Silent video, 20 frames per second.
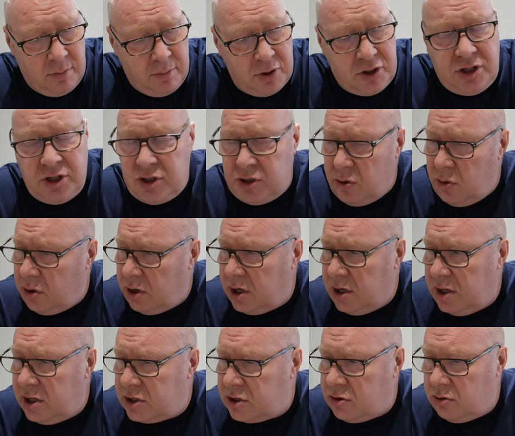But she's
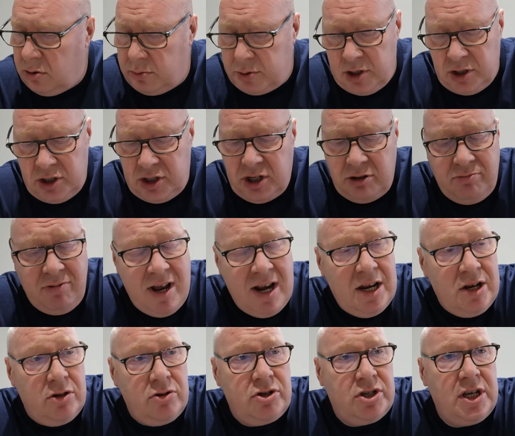talking of this corruption. She
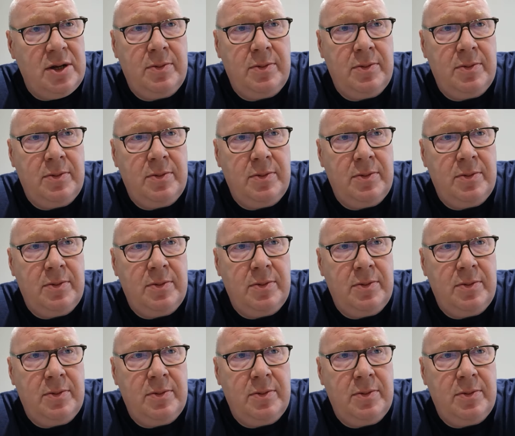really does